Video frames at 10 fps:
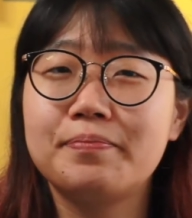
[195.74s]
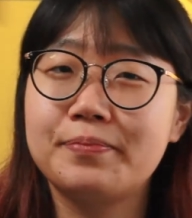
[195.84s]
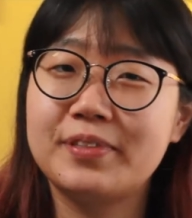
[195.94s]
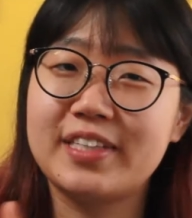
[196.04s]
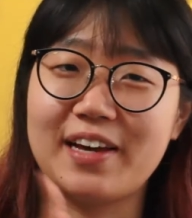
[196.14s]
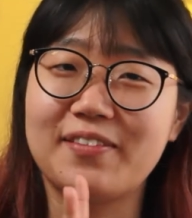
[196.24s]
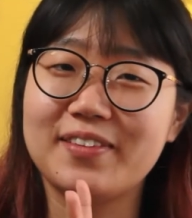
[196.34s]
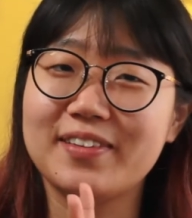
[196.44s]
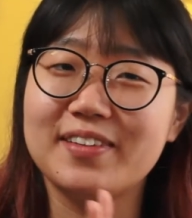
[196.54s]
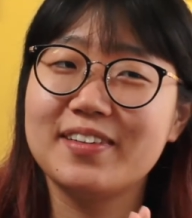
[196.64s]
So
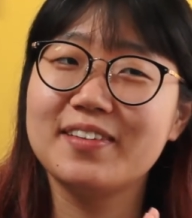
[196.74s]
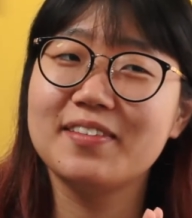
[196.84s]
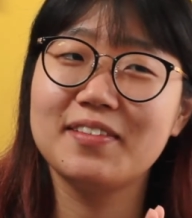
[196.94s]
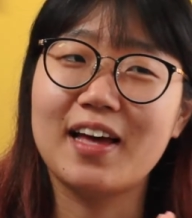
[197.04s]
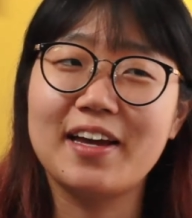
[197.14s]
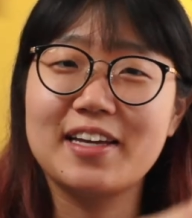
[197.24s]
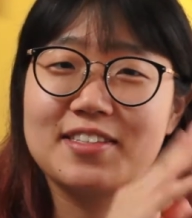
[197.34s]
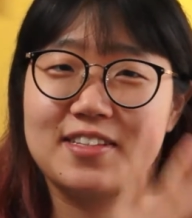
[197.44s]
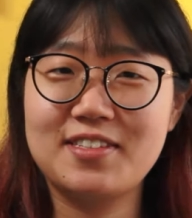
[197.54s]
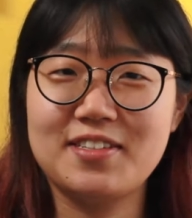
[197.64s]
I guess
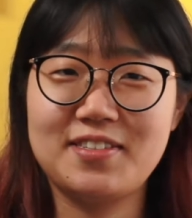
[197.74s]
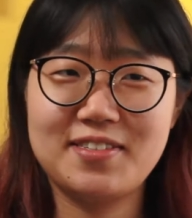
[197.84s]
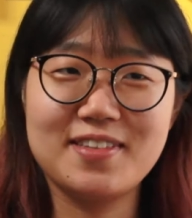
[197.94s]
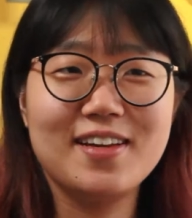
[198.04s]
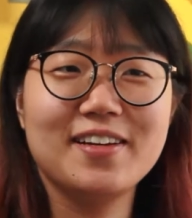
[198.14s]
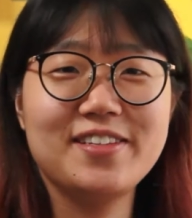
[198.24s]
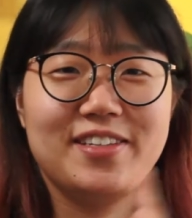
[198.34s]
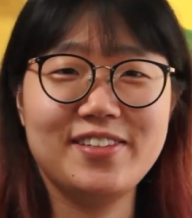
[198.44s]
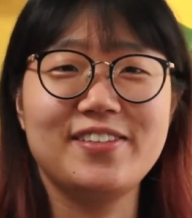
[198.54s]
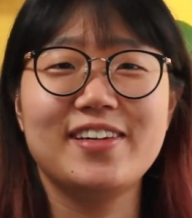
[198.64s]
this is
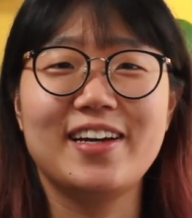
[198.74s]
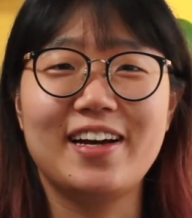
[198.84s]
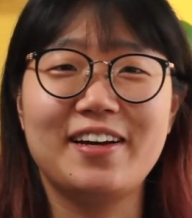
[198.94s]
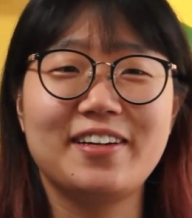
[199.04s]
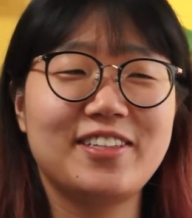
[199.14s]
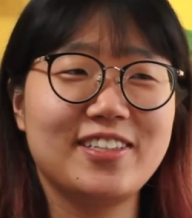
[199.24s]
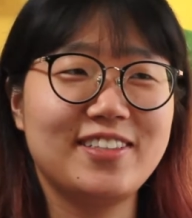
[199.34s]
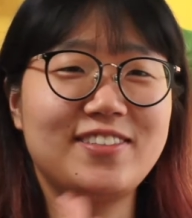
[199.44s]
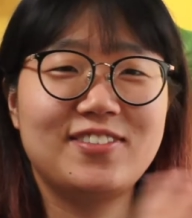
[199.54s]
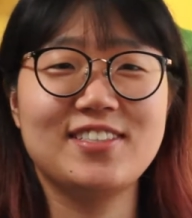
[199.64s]
a
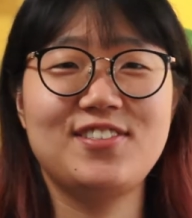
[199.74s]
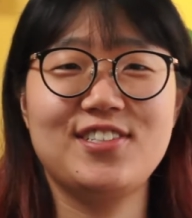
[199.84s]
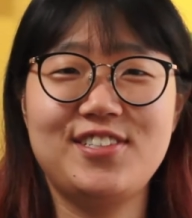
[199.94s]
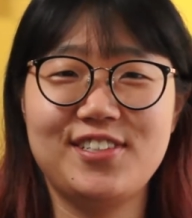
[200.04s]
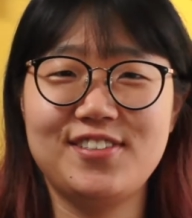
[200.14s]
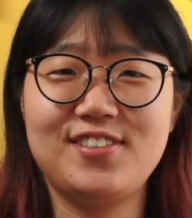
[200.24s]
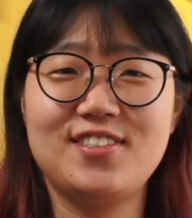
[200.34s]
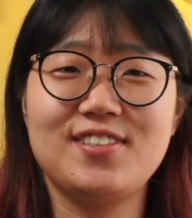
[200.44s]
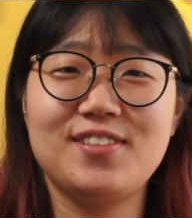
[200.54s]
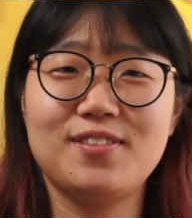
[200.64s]
good transition
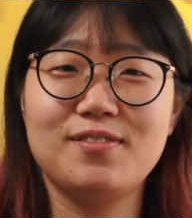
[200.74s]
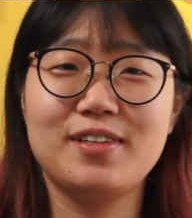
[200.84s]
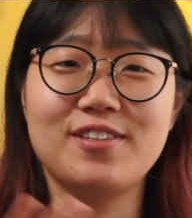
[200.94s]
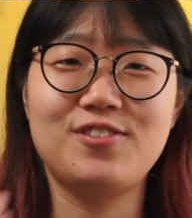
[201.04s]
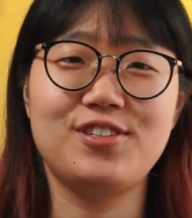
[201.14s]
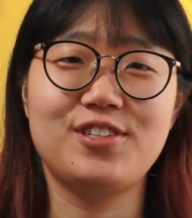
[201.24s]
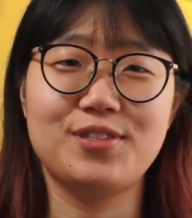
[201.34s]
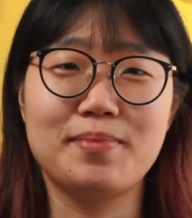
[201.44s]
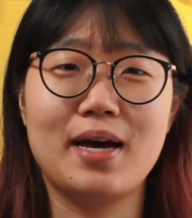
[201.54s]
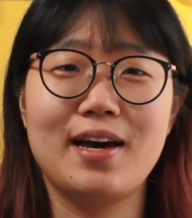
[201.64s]
to introduce
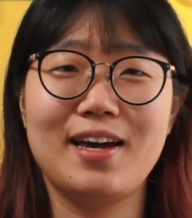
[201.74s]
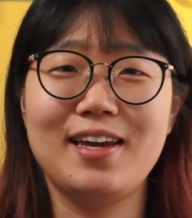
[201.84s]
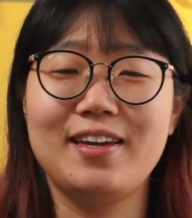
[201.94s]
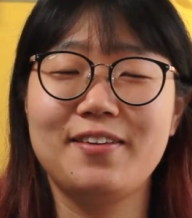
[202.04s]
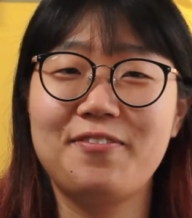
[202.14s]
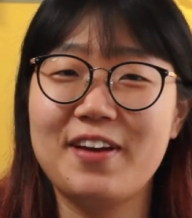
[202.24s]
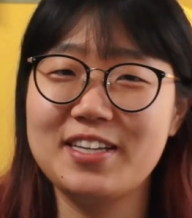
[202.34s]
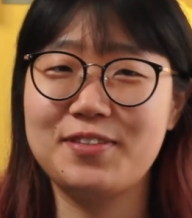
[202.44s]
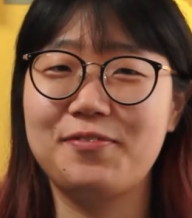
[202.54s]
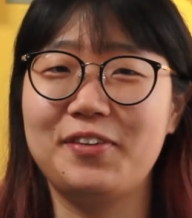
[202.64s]
my
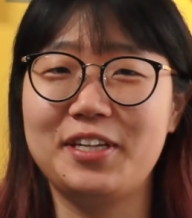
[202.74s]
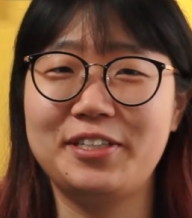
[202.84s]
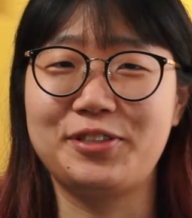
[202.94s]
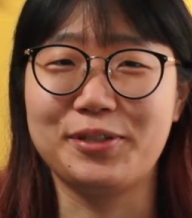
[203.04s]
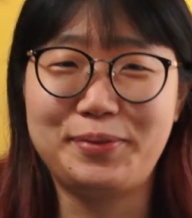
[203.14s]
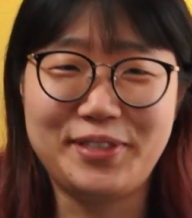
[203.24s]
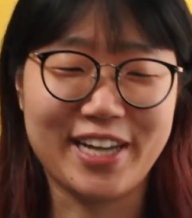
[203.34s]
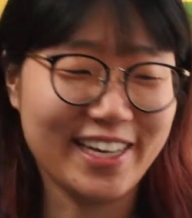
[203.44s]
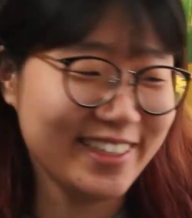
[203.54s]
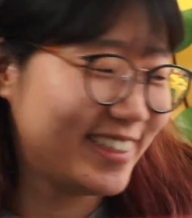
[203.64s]
first finished
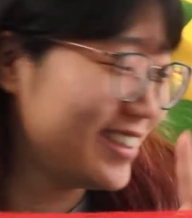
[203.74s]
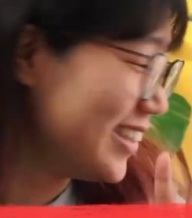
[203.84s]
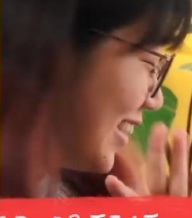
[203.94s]
object.